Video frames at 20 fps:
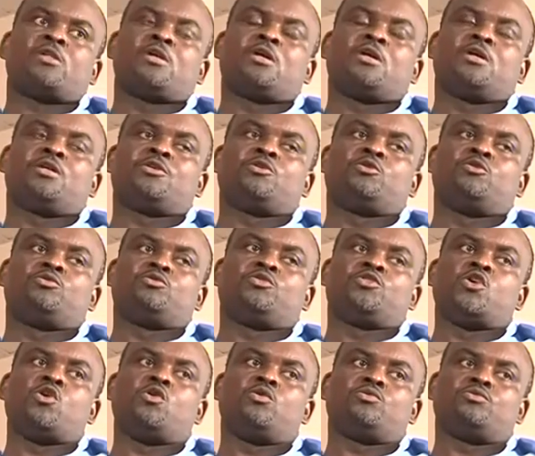And who
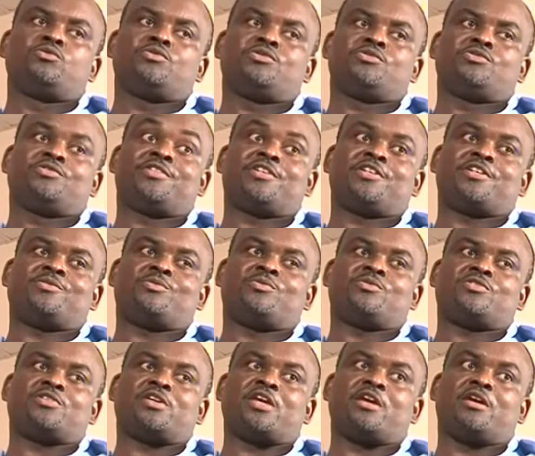told you that I
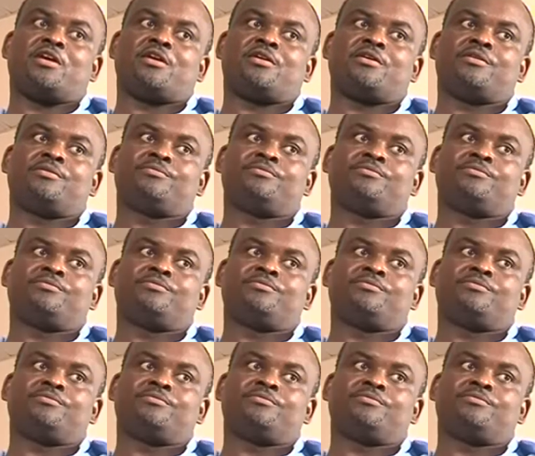was here?